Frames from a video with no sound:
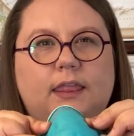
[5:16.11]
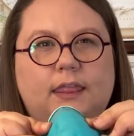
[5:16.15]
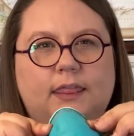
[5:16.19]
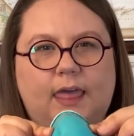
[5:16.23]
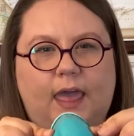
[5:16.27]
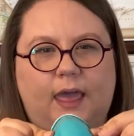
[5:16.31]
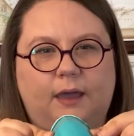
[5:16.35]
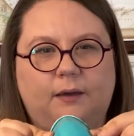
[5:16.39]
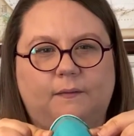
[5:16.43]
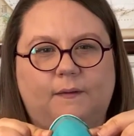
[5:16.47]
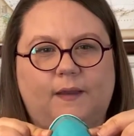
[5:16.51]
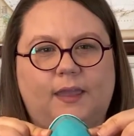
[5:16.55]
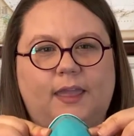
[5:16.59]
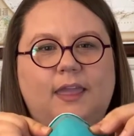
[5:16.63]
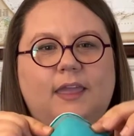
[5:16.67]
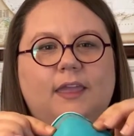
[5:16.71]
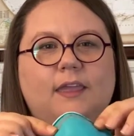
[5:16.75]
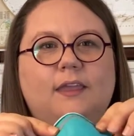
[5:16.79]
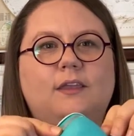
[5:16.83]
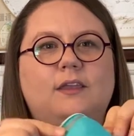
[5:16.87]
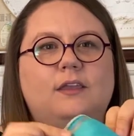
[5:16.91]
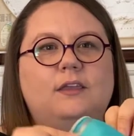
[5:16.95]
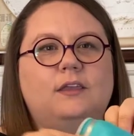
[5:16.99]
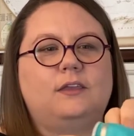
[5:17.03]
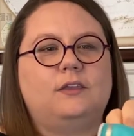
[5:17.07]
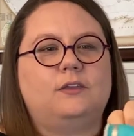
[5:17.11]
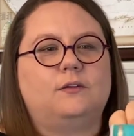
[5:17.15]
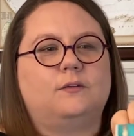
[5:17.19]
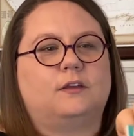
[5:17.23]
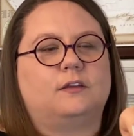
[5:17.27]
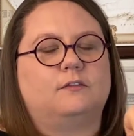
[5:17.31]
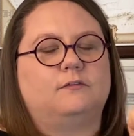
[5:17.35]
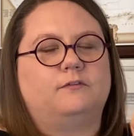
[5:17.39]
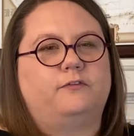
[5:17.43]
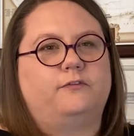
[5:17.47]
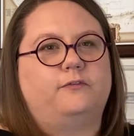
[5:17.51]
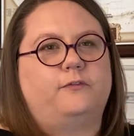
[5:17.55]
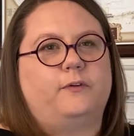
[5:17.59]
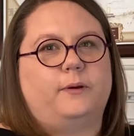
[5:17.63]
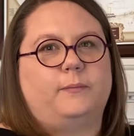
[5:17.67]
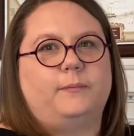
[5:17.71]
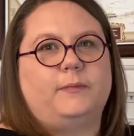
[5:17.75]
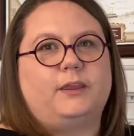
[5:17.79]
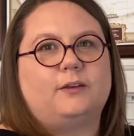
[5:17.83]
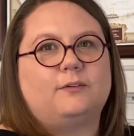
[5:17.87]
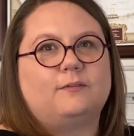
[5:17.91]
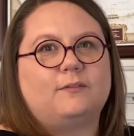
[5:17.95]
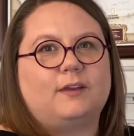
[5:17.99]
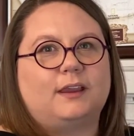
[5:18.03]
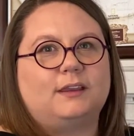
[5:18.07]
That way, you can form
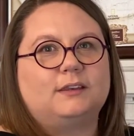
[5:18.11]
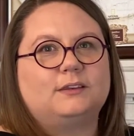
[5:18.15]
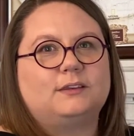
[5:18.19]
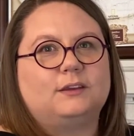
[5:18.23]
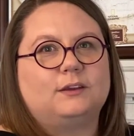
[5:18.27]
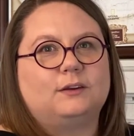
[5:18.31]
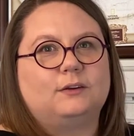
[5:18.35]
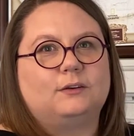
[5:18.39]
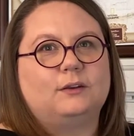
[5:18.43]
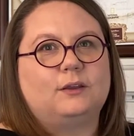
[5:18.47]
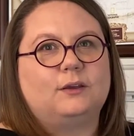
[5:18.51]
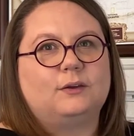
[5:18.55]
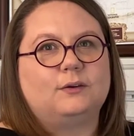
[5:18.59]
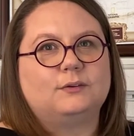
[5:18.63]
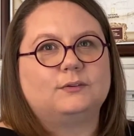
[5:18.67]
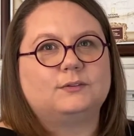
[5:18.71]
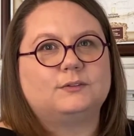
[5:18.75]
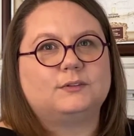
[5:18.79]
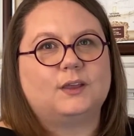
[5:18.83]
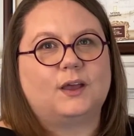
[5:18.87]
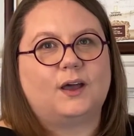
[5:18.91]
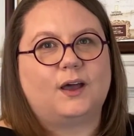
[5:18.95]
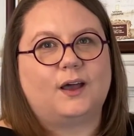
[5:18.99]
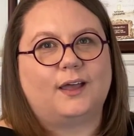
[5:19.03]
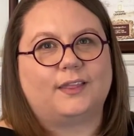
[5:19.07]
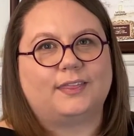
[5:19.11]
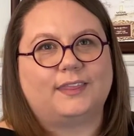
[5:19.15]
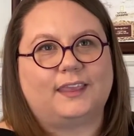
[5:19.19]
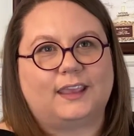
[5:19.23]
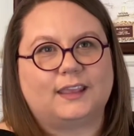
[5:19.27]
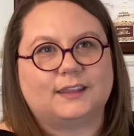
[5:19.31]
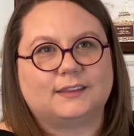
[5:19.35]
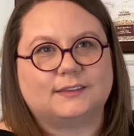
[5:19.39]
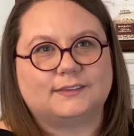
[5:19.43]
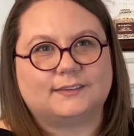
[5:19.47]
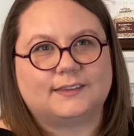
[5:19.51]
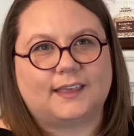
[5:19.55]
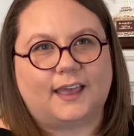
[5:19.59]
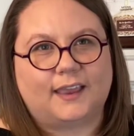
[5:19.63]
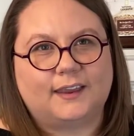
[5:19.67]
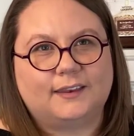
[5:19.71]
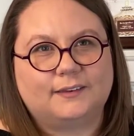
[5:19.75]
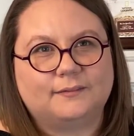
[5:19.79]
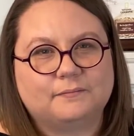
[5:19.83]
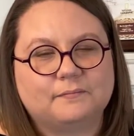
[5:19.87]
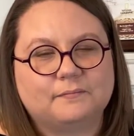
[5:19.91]
it right to your nose on the inside.